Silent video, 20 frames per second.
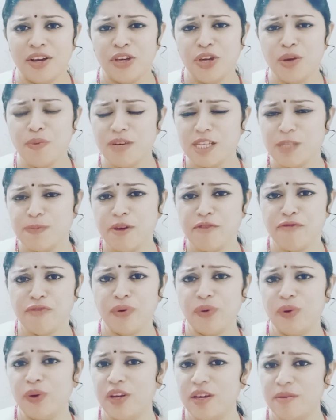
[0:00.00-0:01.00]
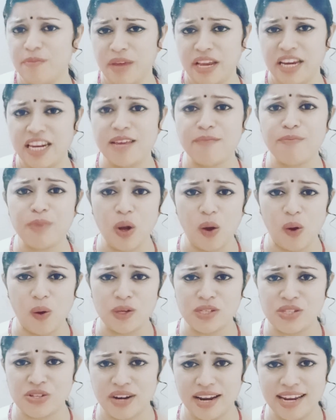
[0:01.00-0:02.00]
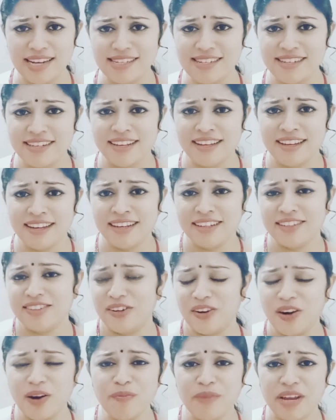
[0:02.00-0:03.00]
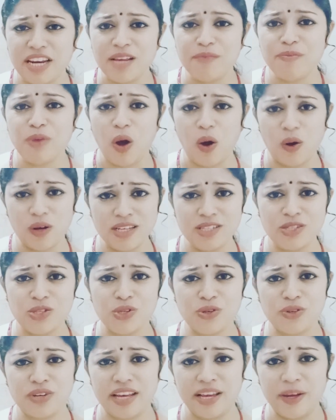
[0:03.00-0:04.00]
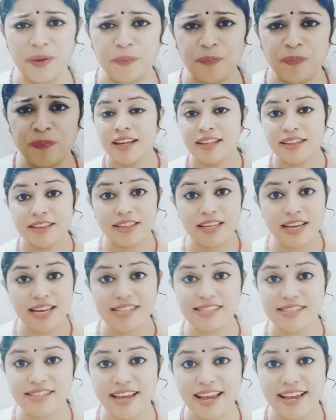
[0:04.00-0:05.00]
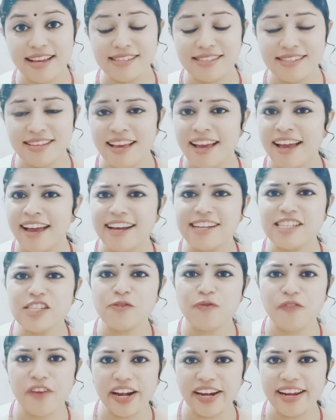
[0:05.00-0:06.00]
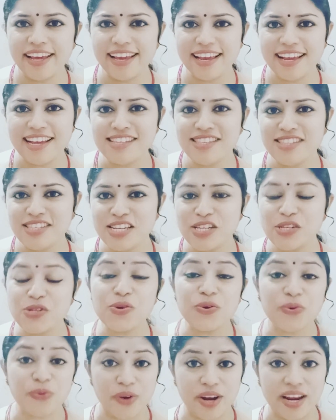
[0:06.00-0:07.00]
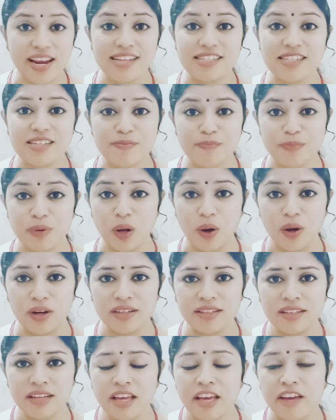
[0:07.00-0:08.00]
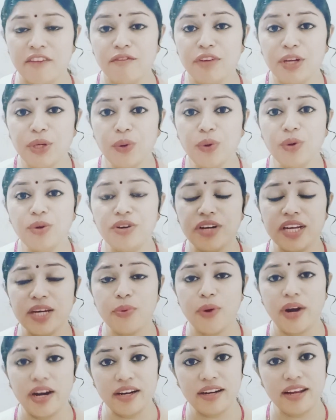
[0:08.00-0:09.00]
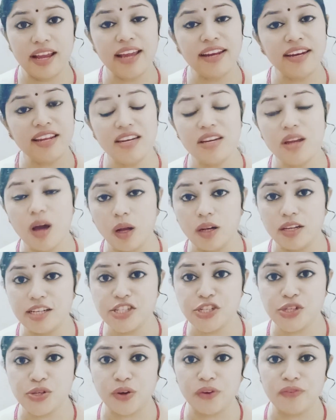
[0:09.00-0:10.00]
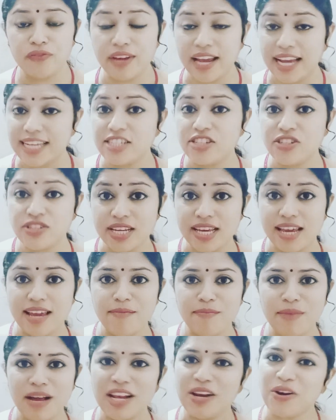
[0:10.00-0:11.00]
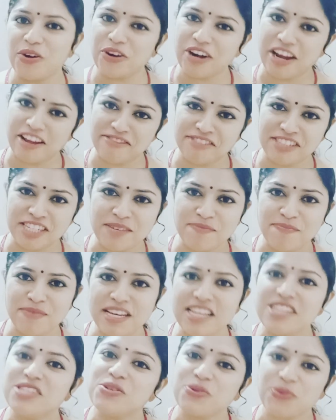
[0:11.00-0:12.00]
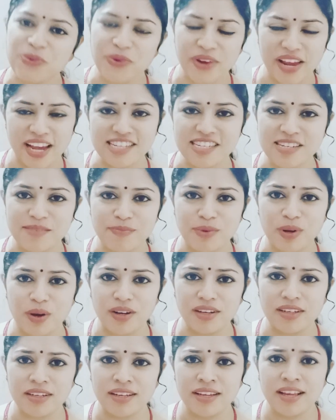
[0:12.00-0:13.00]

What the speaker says: You must be following many blogs, right? There are many bloggers today. These days, it's very easy to create a blog. We don't require any knowledge of HTML or FTP to create a blog.